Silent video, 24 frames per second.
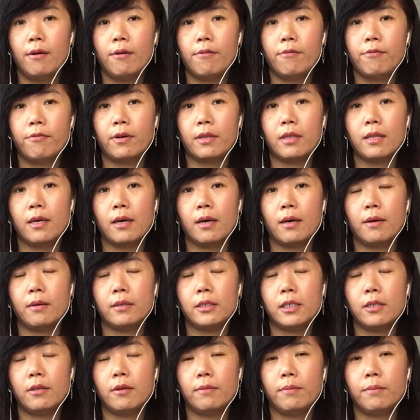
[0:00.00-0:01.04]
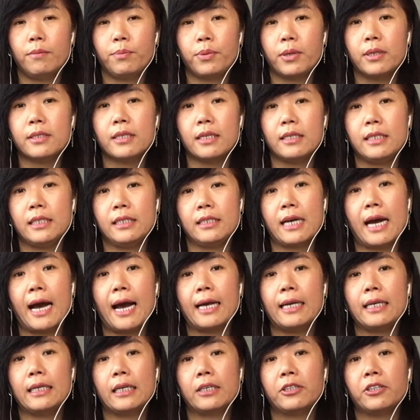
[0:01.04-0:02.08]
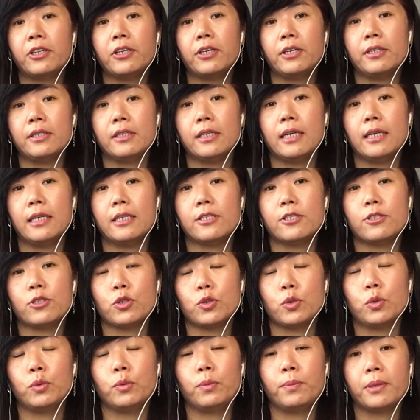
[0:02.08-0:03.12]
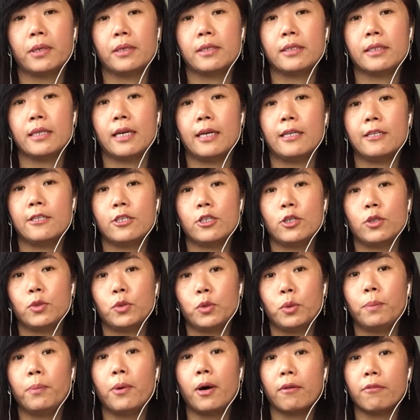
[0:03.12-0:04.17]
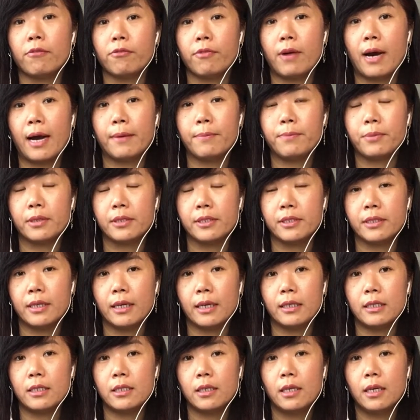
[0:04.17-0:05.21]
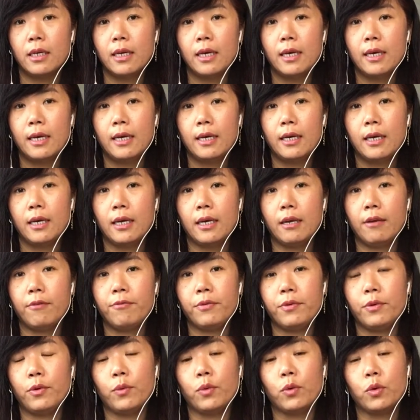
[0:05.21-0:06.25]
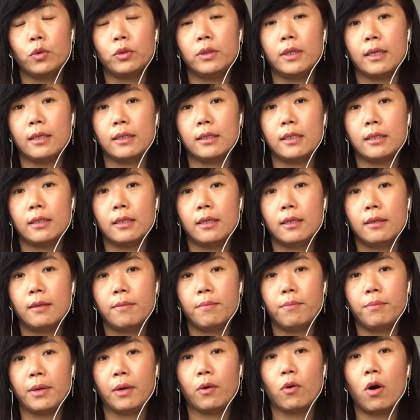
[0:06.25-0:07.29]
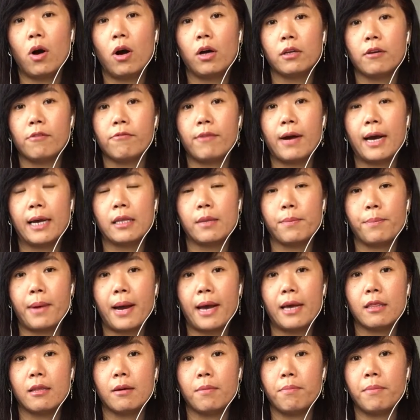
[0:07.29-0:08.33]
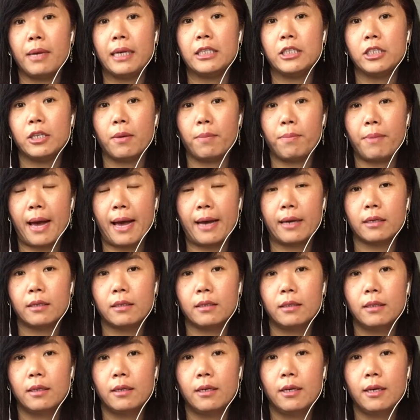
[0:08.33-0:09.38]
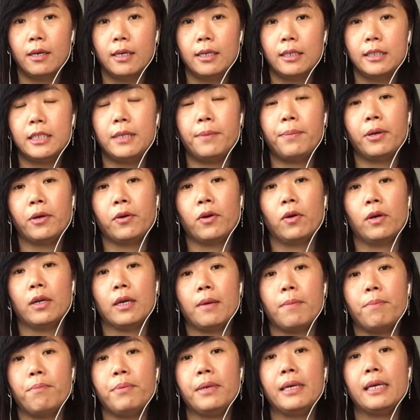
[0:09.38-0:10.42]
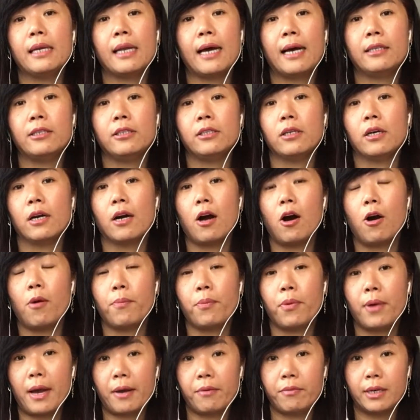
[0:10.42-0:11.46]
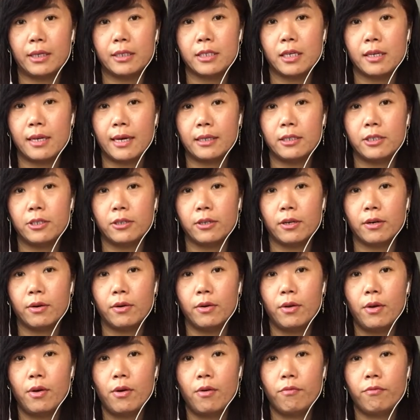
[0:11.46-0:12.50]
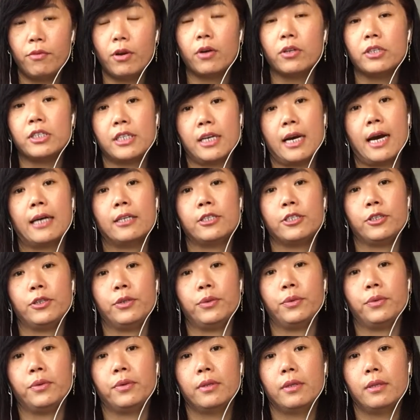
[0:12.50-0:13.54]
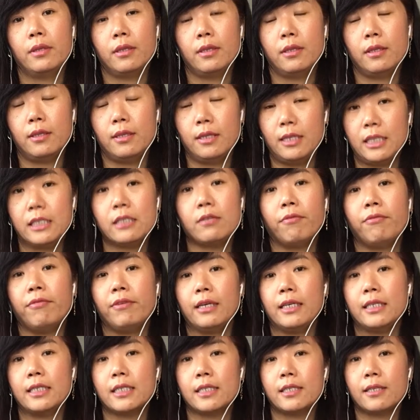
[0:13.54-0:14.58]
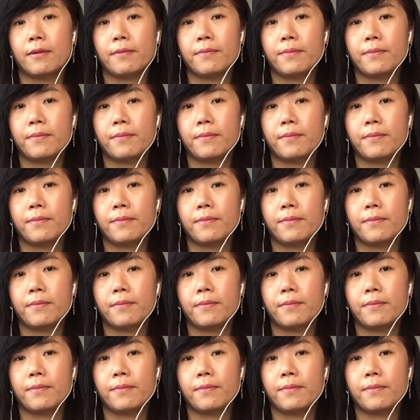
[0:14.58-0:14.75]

For the percentage I heard is 2%, 2.5%. If you couldn't be qualified by the major bank, typically B lender or private lender will charge you these fees.